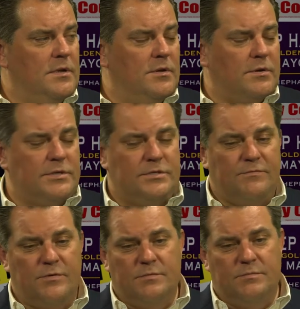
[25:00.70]
You know, because
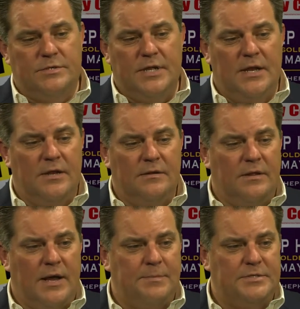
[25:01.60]
if we're standing on the
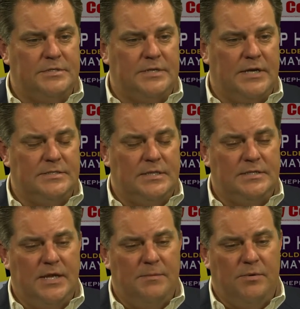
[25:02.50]
opposite sides of the
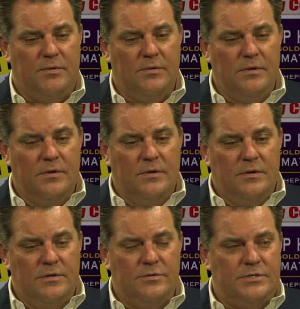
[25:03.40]
table,
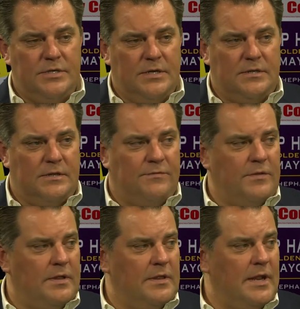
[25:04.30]
you see it
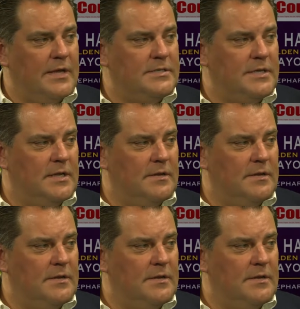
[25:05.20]
differently than I see it.